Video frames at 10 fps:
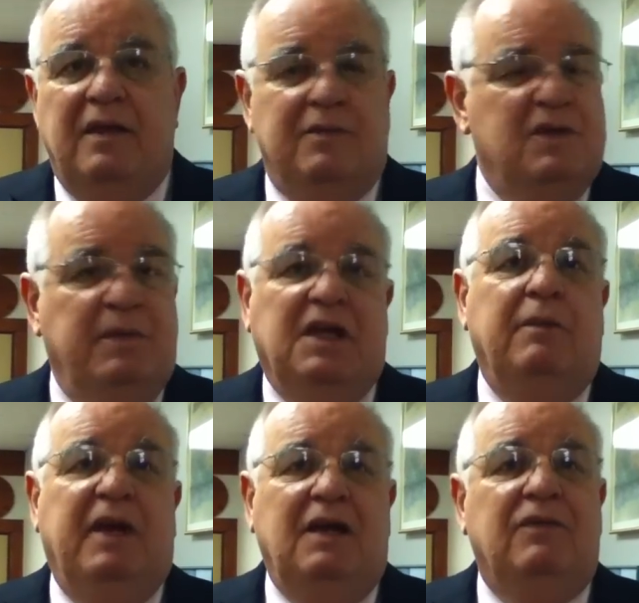There was a big
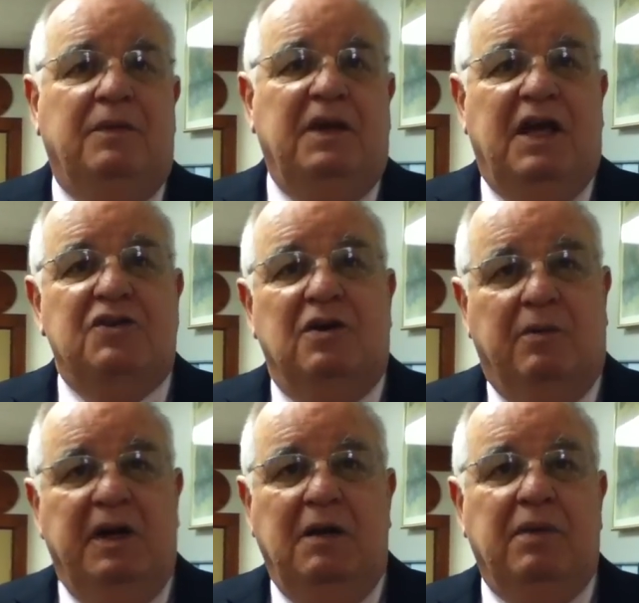debate from the
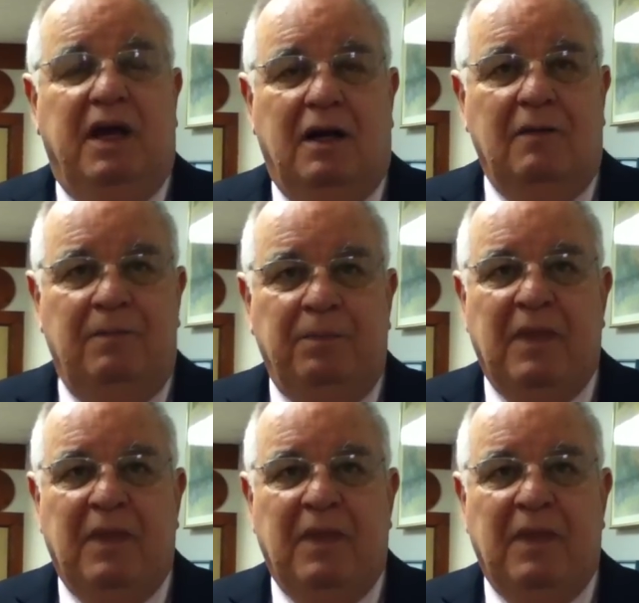National Reading Panel.